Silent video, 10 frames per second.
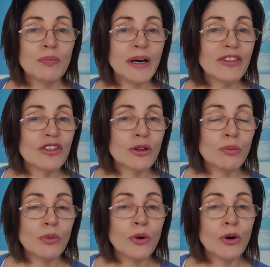but the
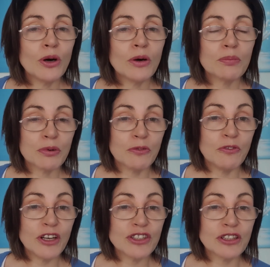more
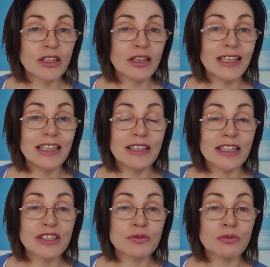professionally
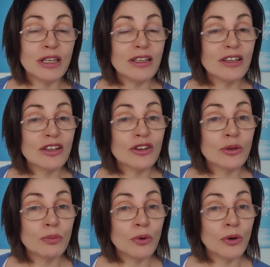it's written,
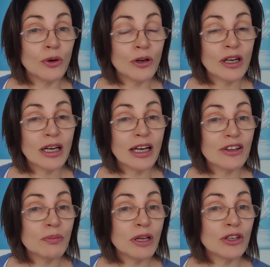
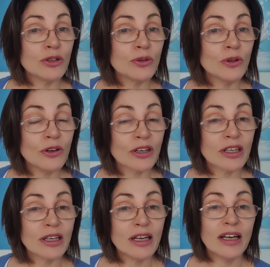the better you look.
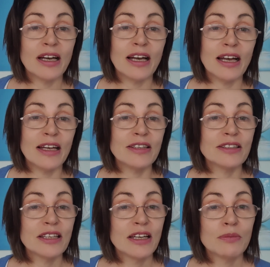And
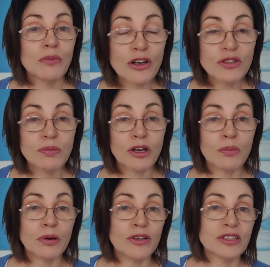most
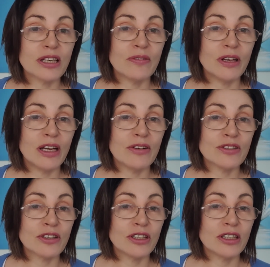blog posts have errors
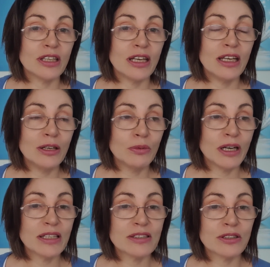on it
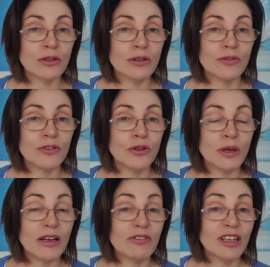anyway. So if you
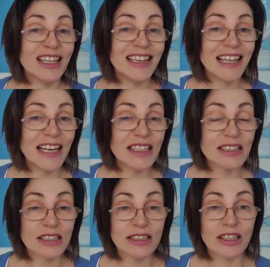have less,
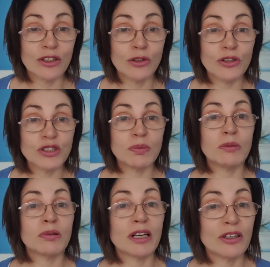because that annoys
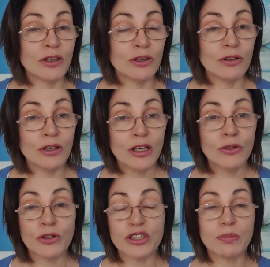people, I know, it
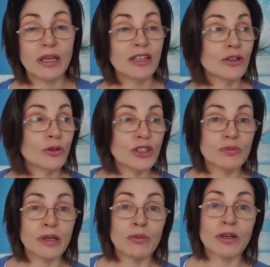annoys
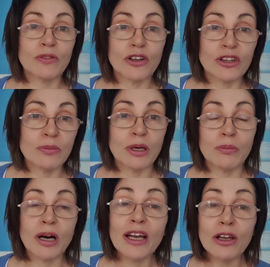me when I've got them on
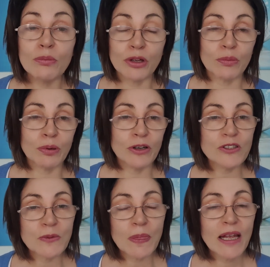my own blog
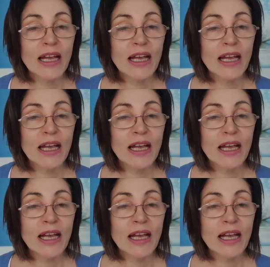post.